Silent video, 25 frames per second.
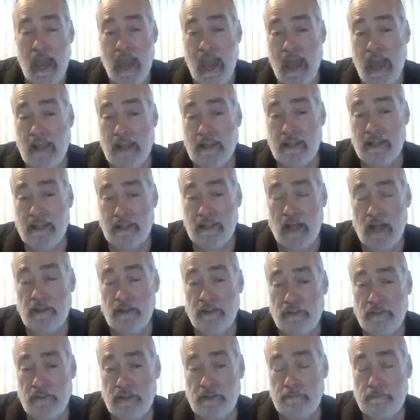and a lot
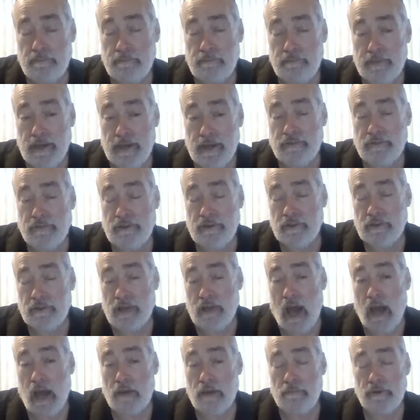of the basic
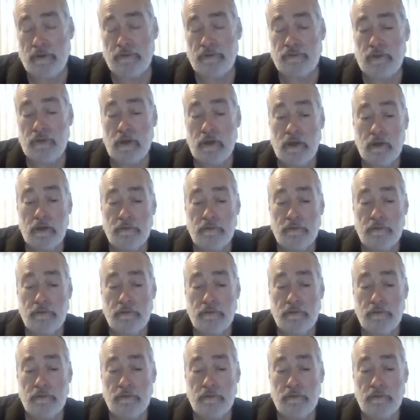dogmas